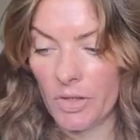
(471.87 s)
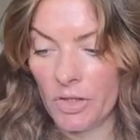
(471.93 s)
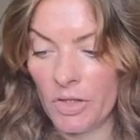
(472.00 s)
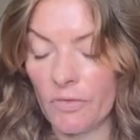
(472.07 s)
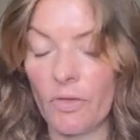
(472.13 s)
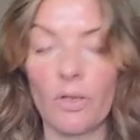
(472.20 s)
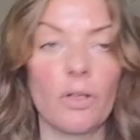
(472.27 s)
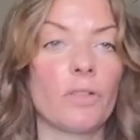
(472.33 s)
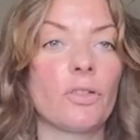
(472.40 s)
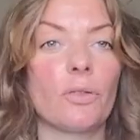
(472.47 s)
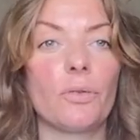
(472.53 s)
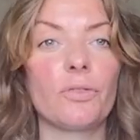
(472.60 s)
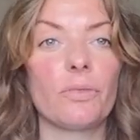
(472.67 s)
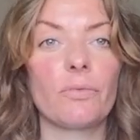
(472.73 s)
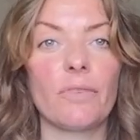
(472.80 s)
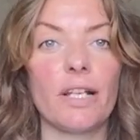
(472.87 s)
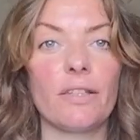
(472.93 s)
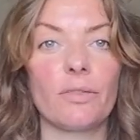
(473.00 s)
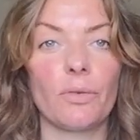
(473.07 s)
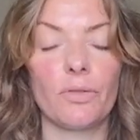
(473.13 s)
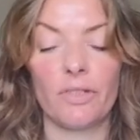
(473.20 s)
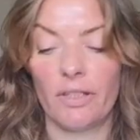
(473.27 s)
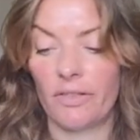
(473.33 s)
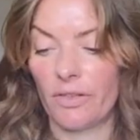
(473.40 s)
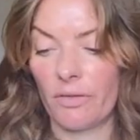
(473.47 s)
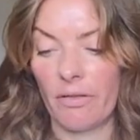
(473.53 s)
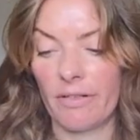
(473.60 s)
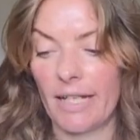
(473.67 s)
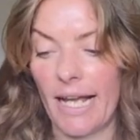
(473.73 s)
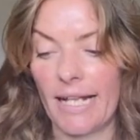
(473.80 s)
you've got the tools and resources to
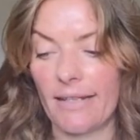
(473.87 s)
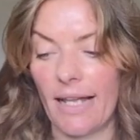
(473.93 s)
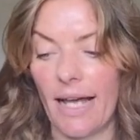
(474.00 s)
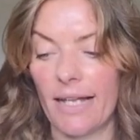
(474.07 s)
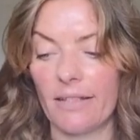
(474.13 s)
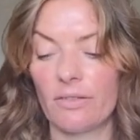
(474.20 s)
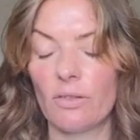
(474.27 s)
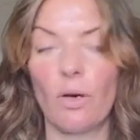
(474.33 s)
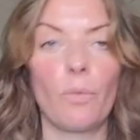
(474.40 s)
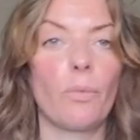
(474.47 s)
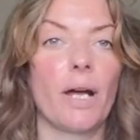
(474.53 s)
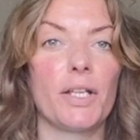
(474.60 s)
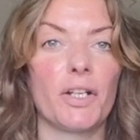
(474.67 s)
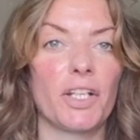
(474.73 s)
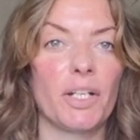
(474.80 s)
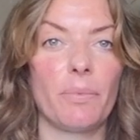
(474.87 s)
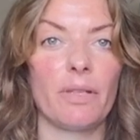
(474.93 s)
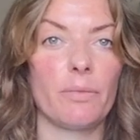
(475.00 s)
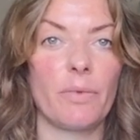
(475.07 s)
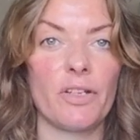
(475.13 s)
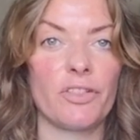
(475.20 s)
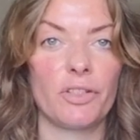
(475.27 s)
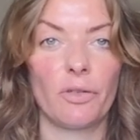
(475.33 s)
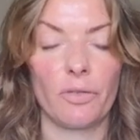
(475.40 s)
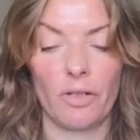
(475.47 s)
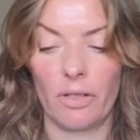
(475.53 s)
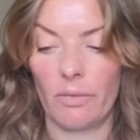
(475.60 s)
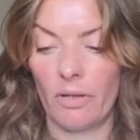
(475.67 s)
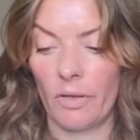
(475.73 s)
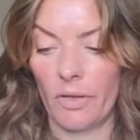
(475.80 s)
create that. It's not where you're going to be wishing
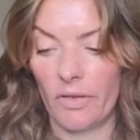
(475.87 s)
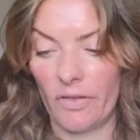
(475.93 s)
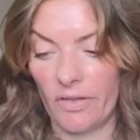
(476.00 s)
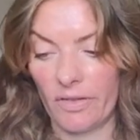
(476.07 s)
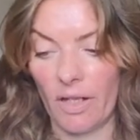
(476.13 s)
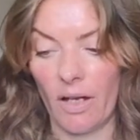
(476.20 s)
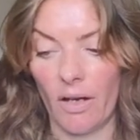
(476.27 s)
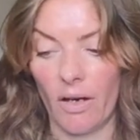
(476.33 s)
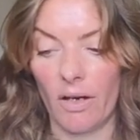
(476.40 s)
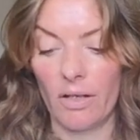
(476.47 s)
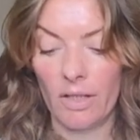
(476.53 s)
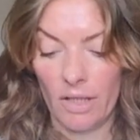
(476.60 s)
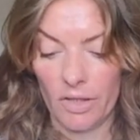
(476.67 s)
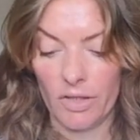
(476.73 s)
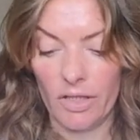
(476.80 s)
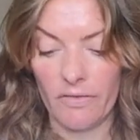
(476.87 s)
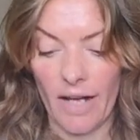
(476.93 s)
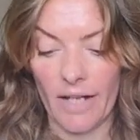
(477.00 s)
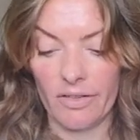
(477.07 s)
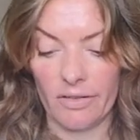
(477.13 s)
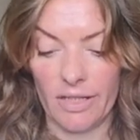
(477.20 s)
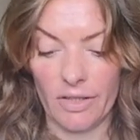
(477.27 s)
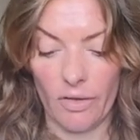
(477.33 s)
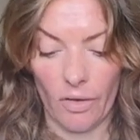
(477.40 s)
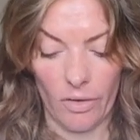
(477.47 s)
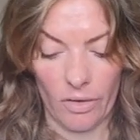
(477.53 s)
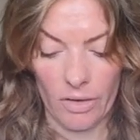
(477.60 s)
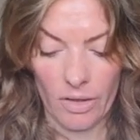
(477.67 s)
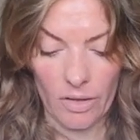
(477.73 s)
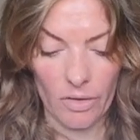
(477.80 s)
on a star. You've actually
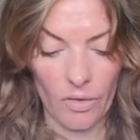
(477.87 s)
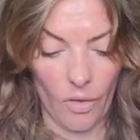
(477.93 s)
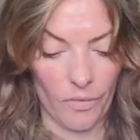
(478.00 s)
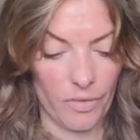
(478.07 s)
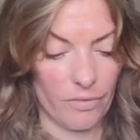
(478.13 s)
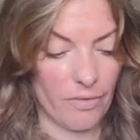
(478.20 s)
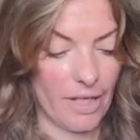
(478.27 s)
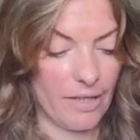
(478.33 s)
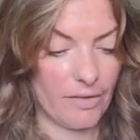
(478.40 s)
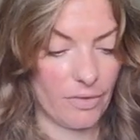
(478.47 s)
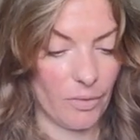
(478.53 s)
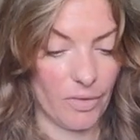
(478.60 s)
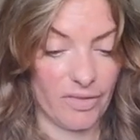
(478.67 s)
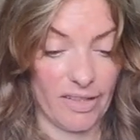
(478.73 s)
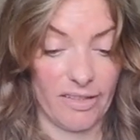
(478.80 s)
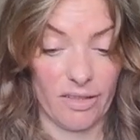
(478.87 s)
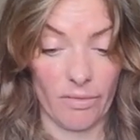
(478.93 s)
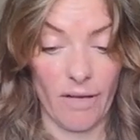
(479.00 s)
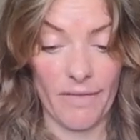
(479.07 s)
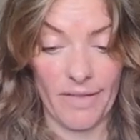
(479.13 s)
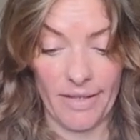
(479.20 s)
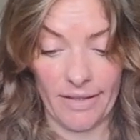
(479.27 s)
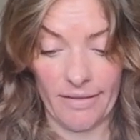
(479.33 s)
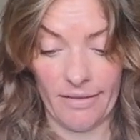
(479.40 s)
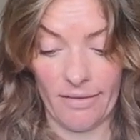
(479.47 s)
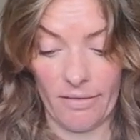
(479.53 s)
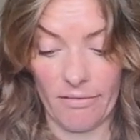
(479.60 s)
got the resources. So I think this is a